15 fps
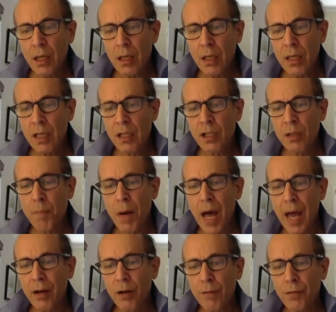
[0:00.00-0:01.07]
each
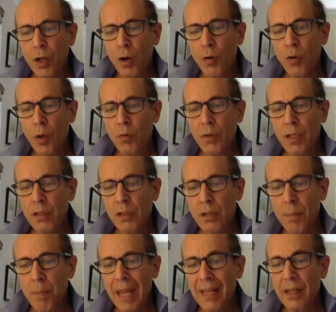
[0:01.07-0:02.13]
buyer of cocoa needs to
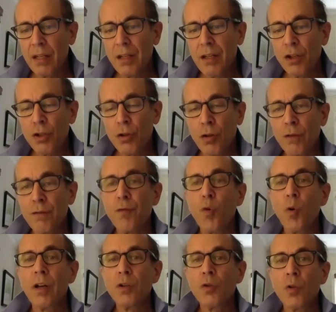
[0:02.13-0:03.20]
pay an additional
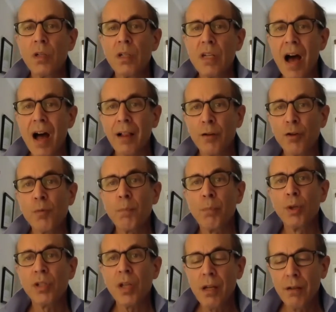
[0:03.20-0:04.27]
$400 per
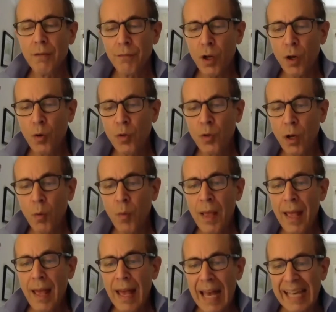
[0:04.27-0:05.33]
ton of cocoa
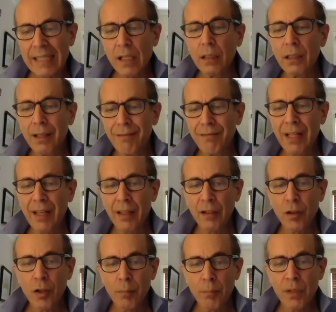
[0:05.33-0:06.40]
as a living
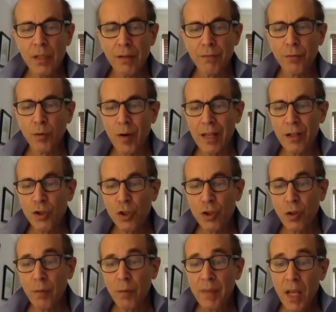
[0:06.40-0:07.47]
income
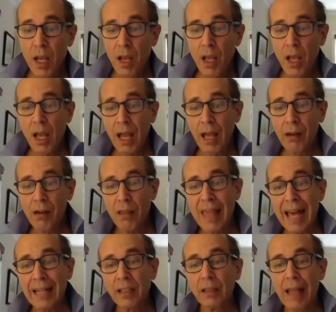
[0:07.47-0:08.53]
differential. And
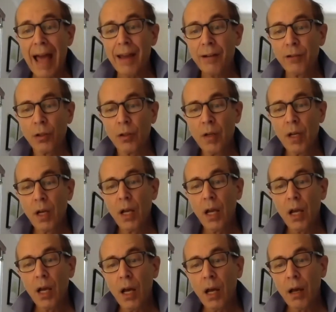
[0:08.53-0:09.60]
that latter
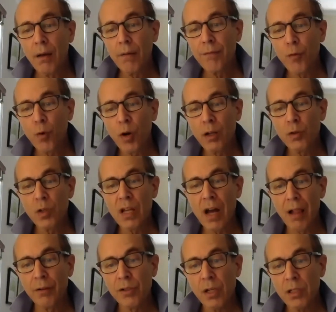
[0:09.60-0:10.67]

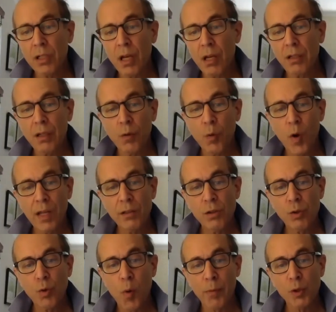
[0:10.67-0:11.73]
$400 a ton equates
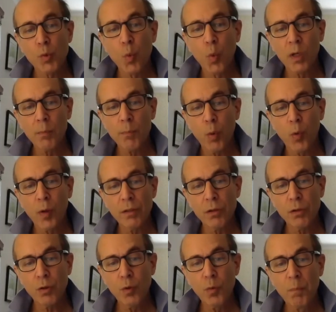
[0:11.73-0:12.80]
to almost
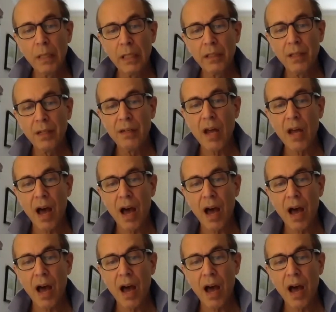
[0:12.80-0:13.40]
$1.2 billion